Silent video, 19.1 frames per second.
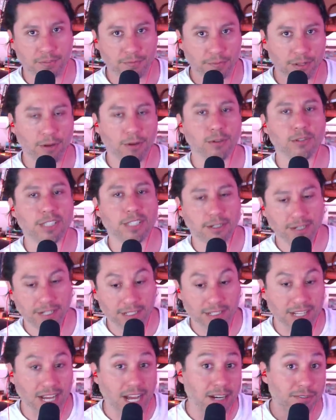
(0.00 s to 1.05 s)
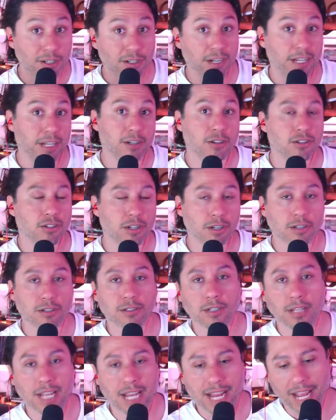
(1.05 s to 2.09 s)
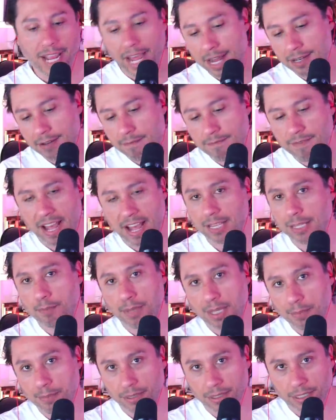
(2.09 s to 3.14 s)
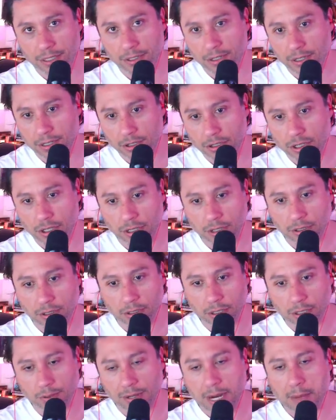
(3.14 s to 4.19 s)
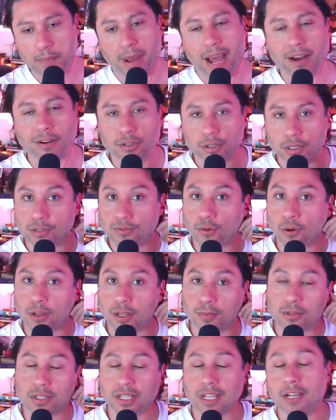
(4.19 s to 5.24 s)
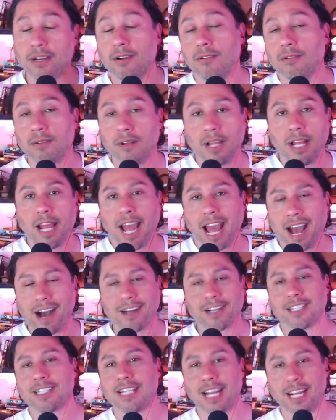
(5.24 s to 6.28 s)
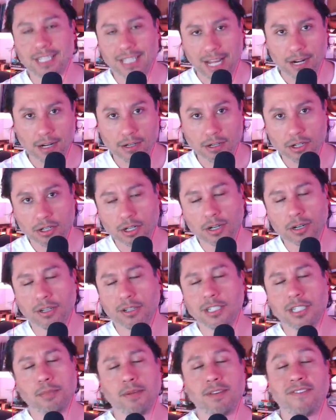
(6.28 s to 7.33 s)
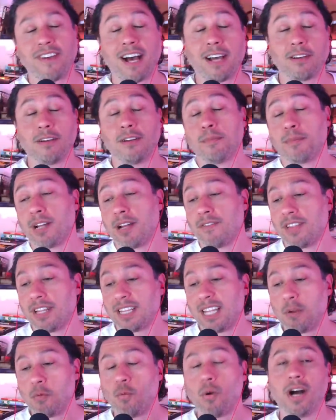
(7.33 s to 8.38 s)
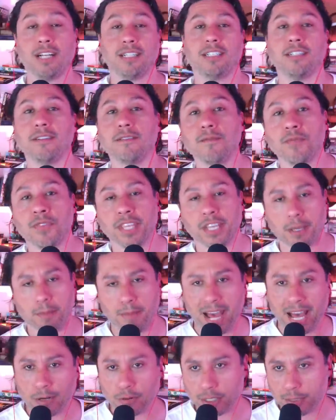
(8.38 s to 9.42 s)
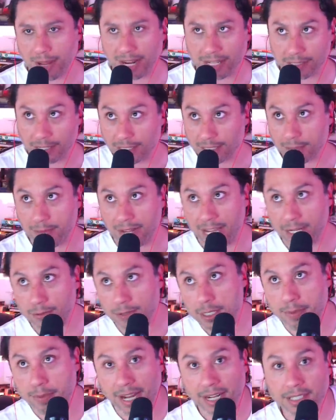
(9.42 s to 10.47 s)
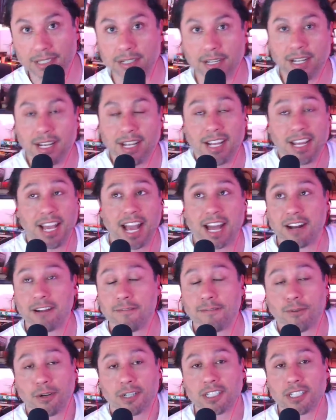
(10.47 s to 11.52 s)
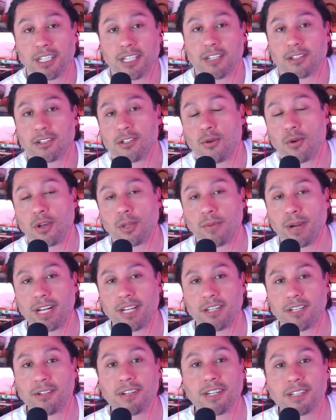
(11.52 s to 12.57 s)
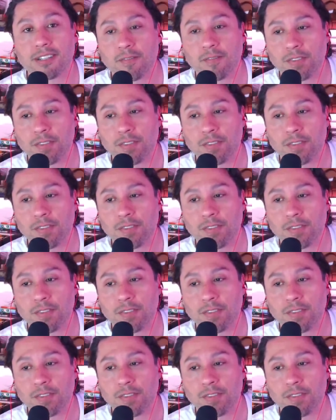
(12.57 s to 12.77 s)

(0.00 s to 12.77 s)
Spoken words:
for those that are inside of your inner circle, and to vet the people in your inner circle to create boundaries for them so they know how to stay in that inner circle and to be valued enough that they want to. Command respect, not demand respect. And unfortunately, there's no other way to do it.